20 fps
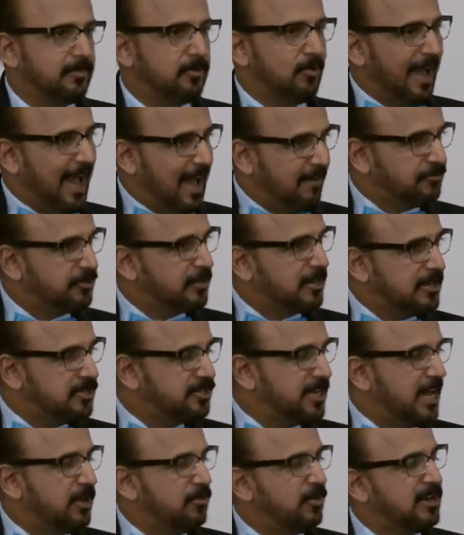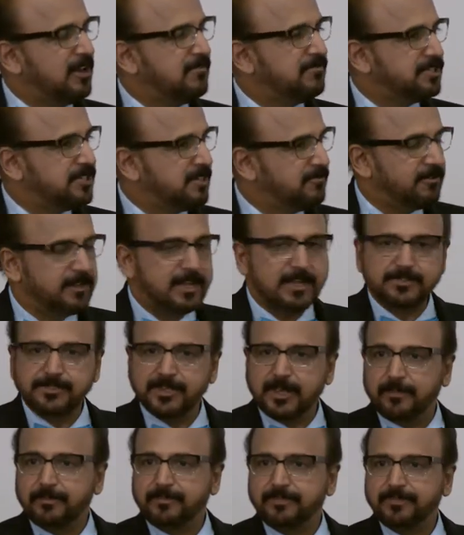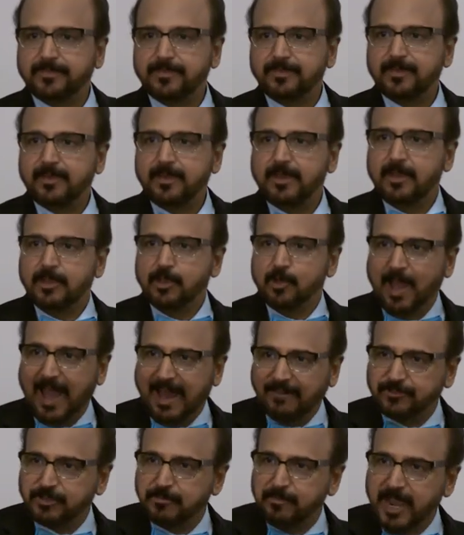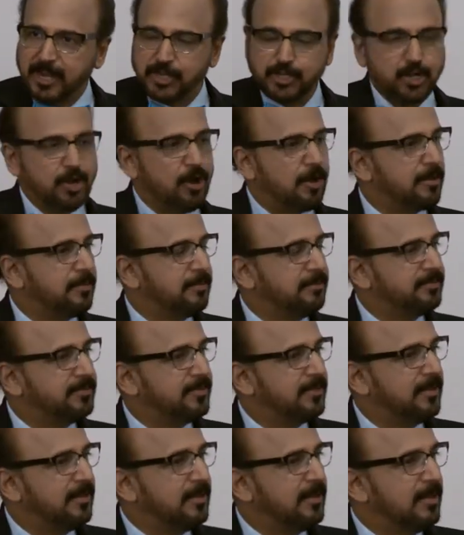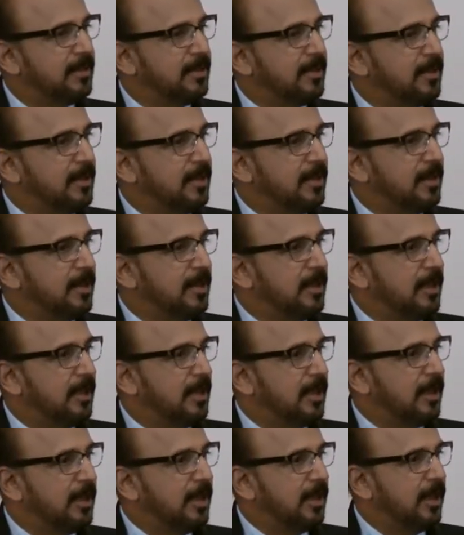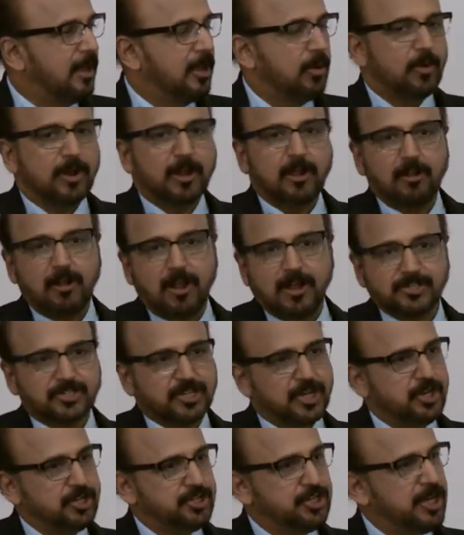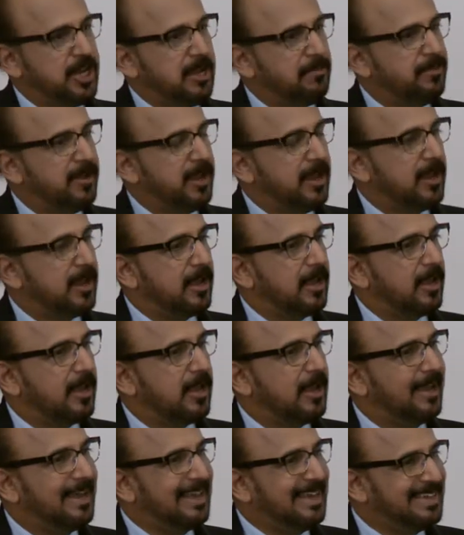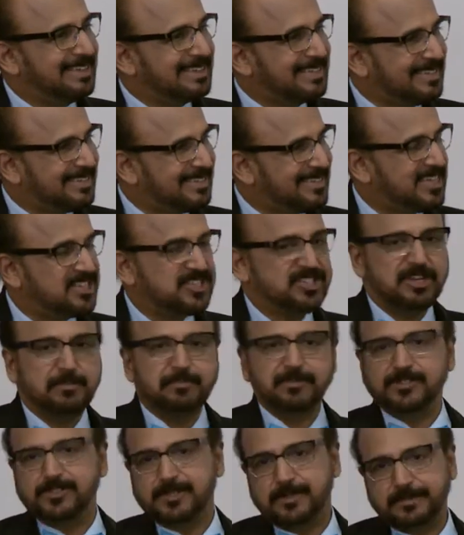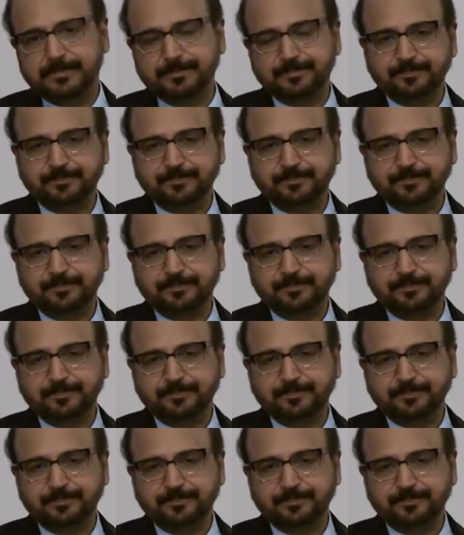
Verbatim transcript: You have to contain your deficit financing. You have to make sure your gross debt to G D P is sixty percent.